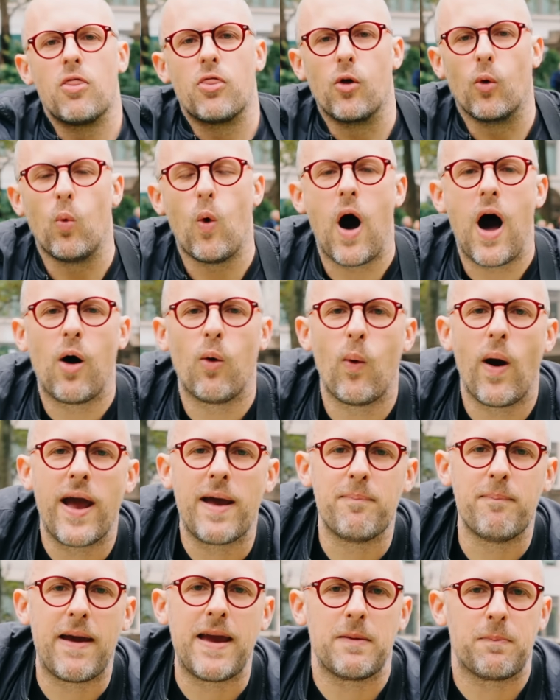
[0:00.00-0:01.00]
The
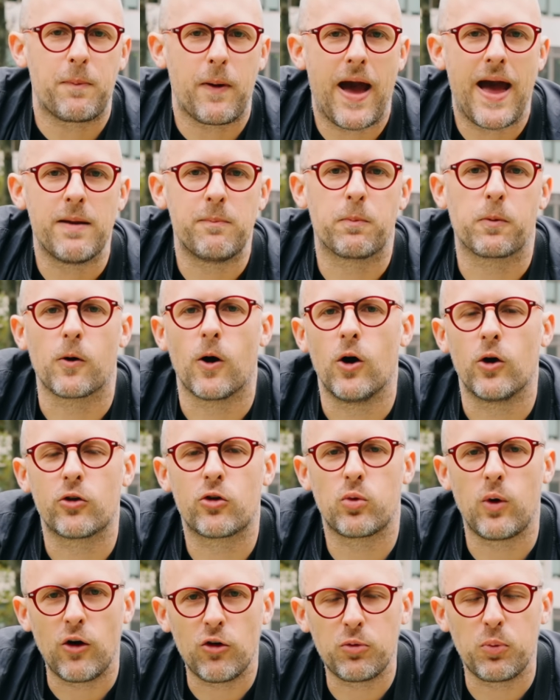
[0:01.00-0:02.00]
Huawei MatePad Pro
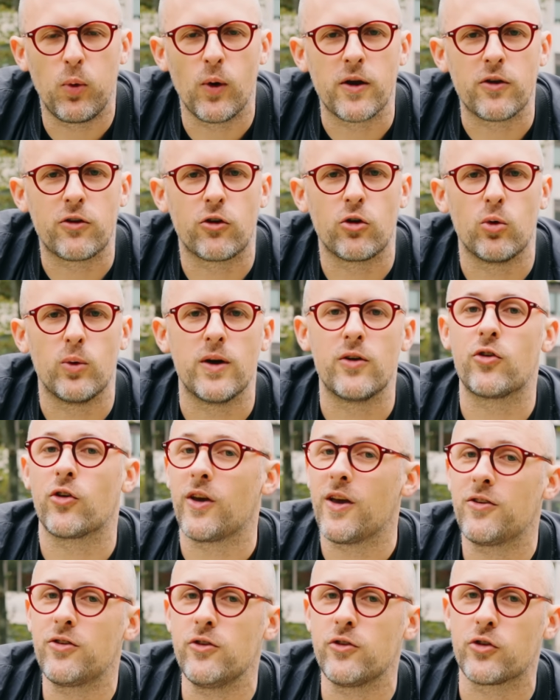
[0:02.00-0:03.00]
twelve point two inch
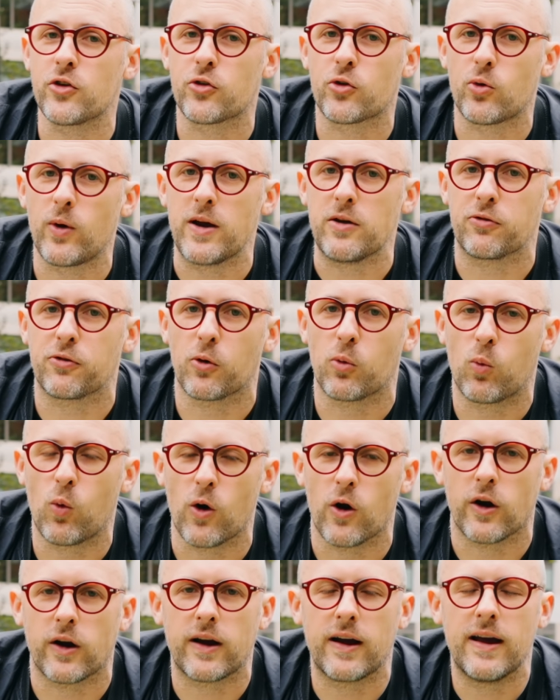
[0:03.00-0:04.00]
isn't just great for work.